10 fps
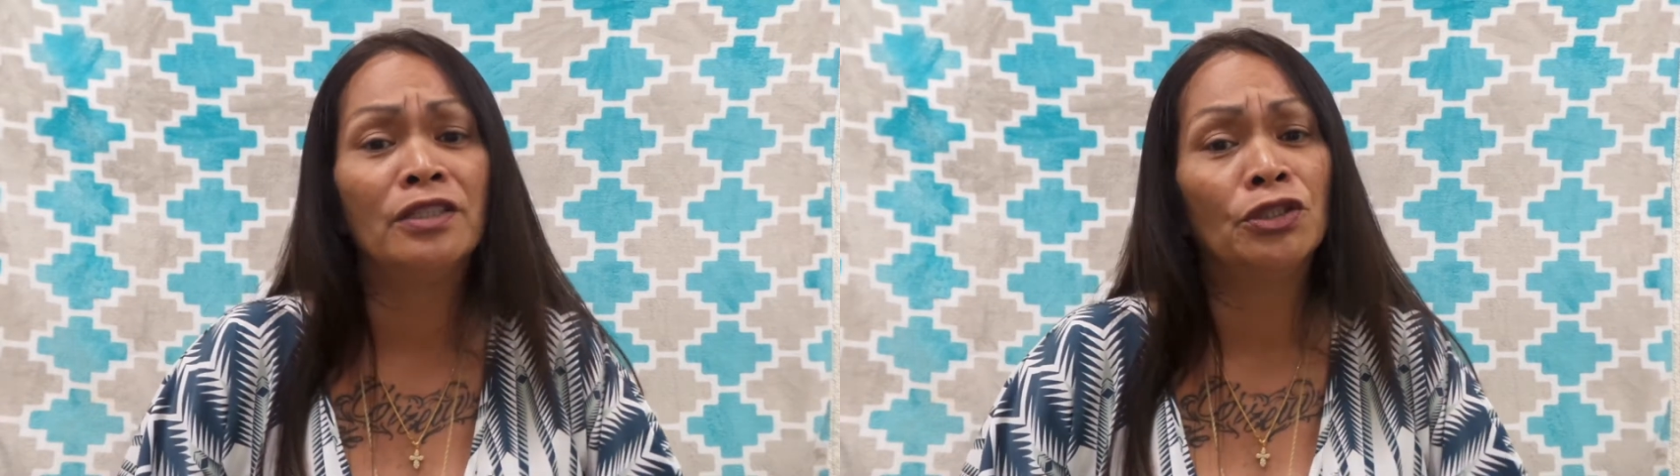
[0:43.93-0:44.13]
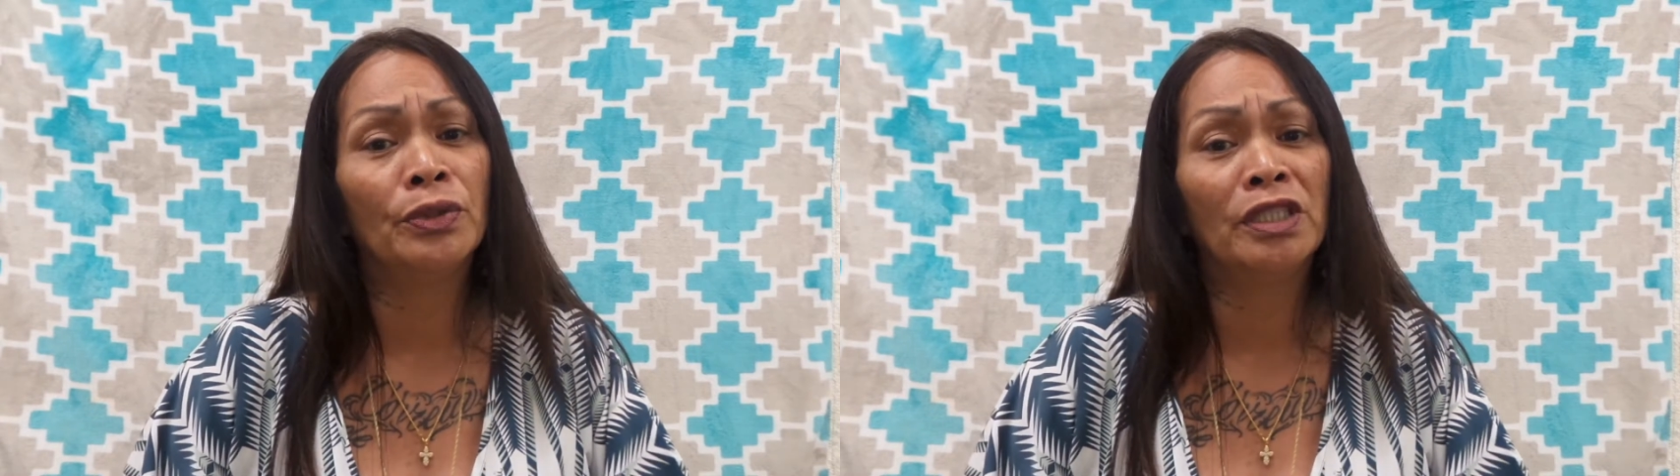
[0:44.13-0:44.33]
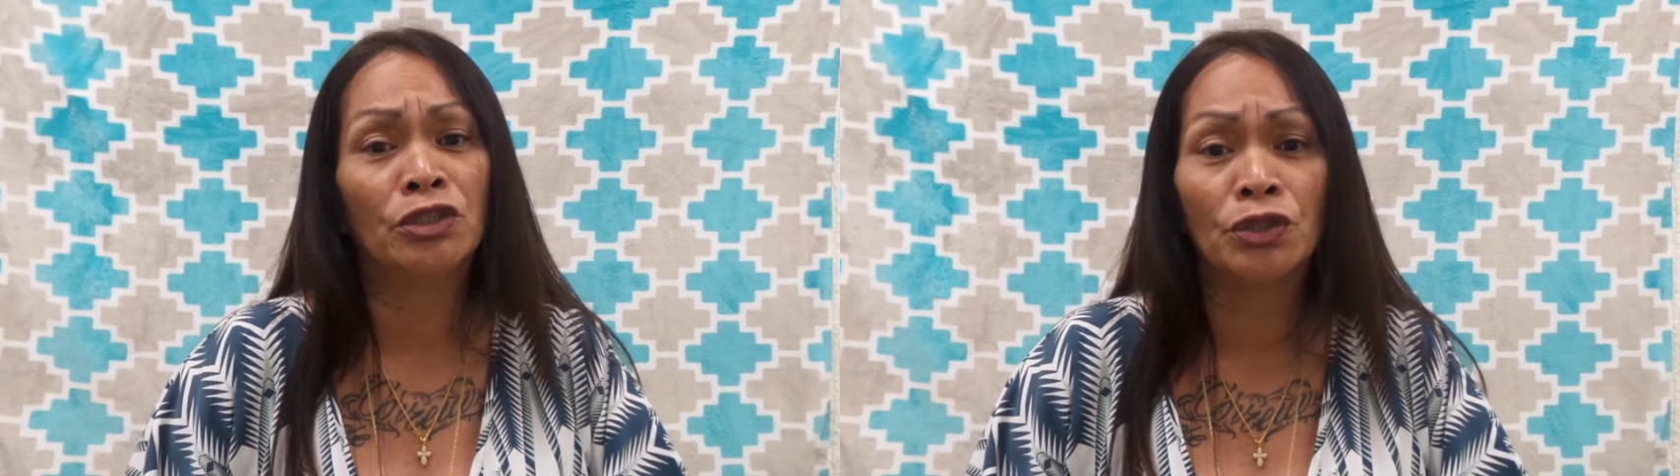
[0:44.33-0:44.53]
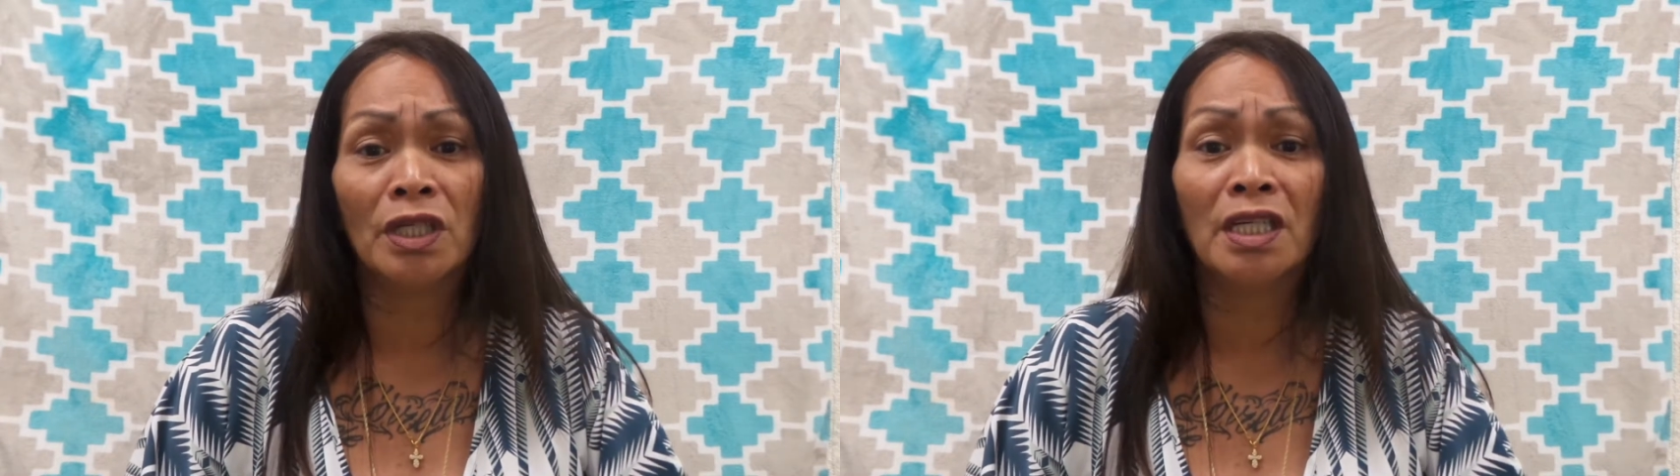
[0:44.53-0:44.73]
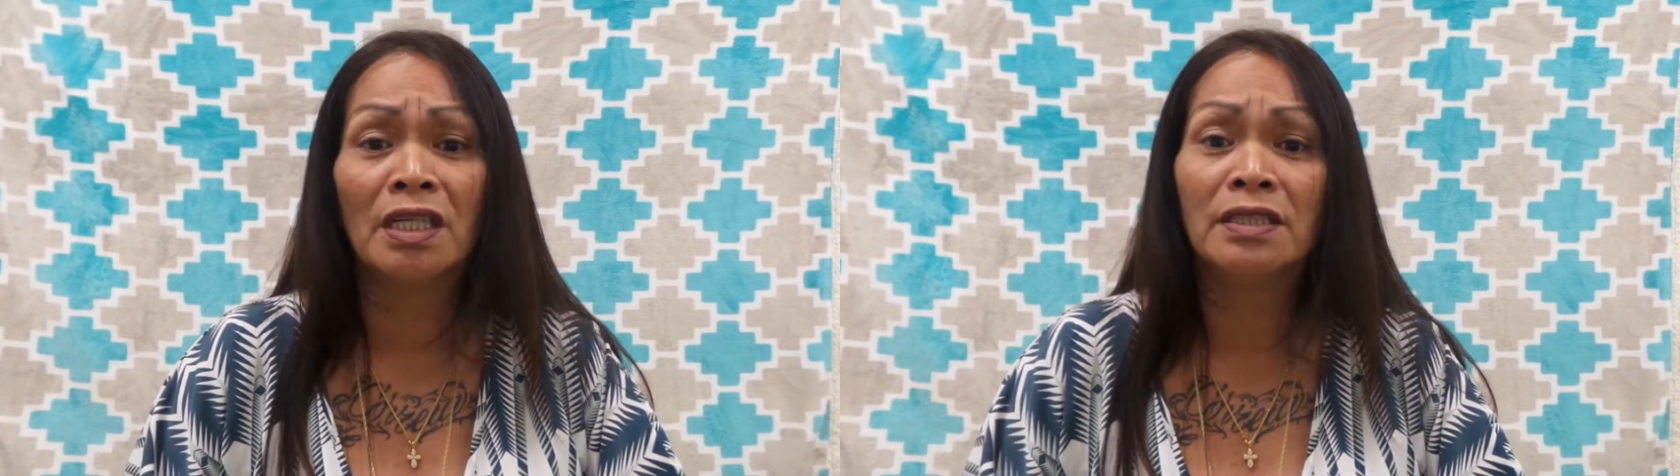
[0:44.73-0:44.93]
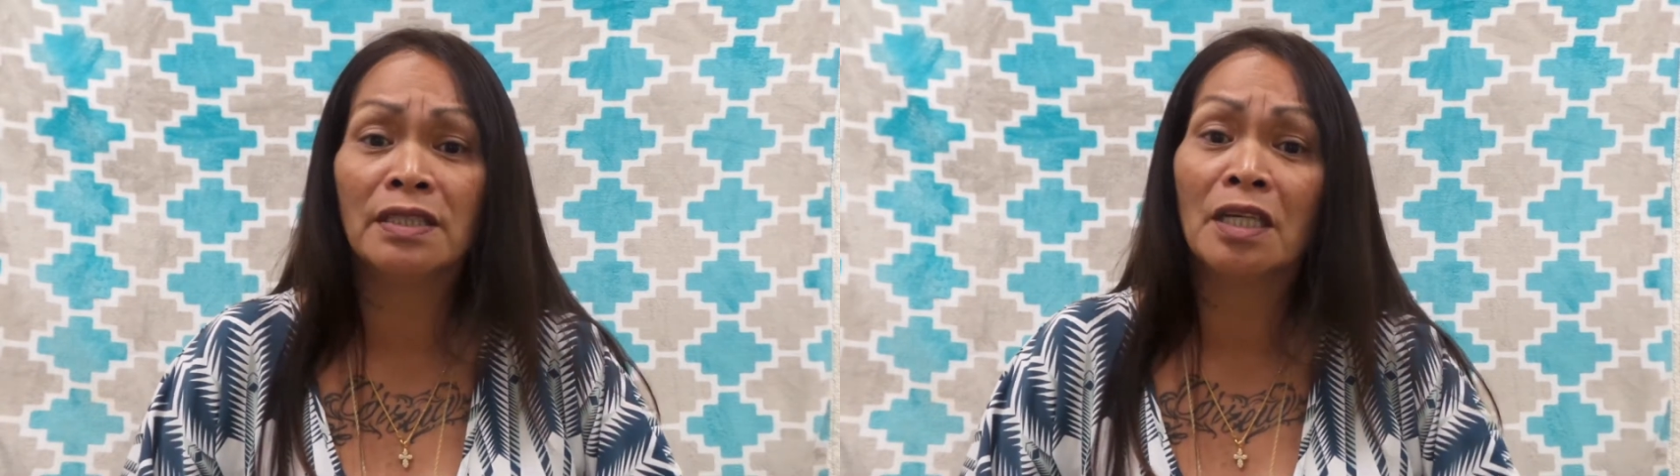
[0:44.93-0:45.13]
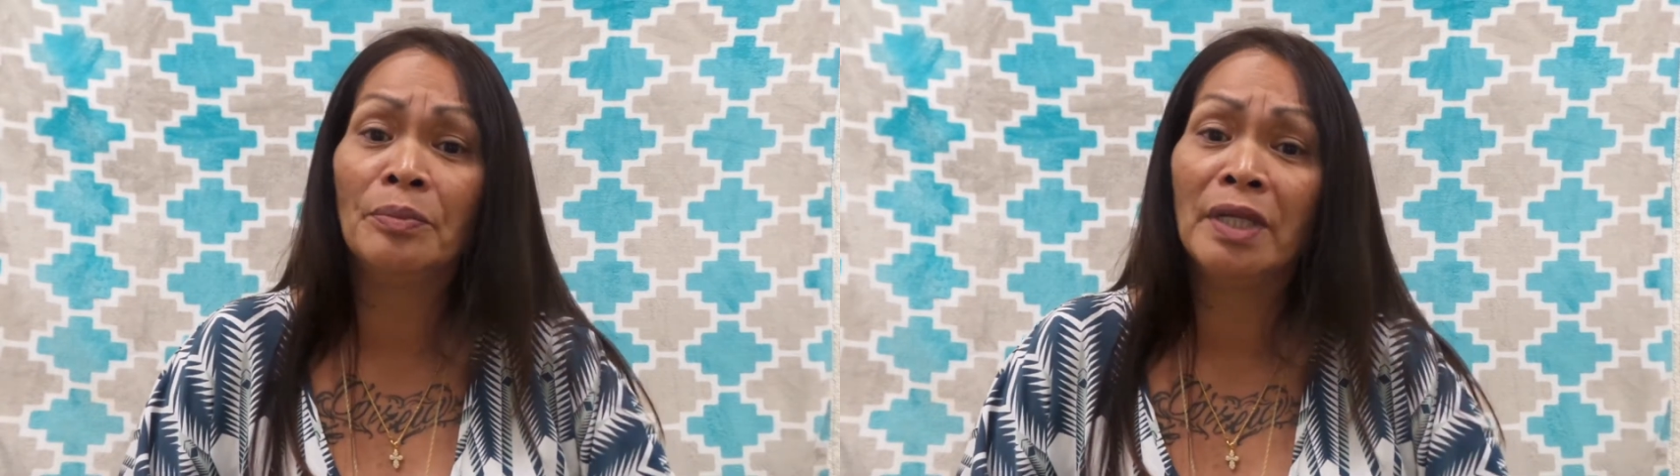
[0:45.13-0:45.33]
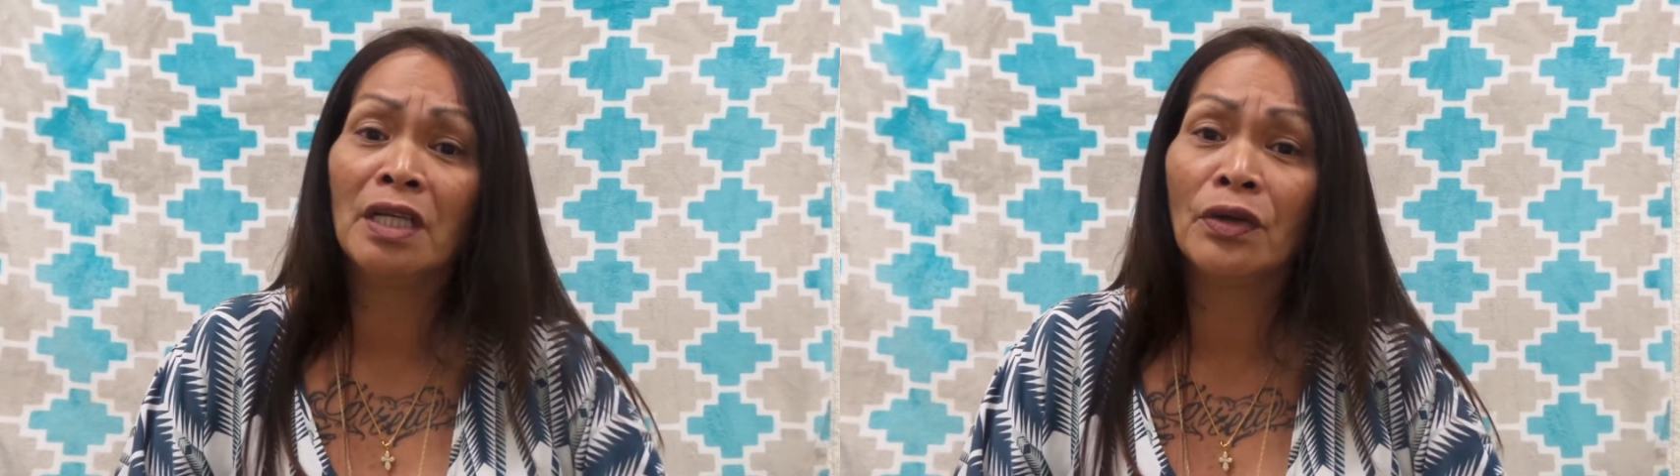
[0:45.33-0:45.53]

doing drugs, committing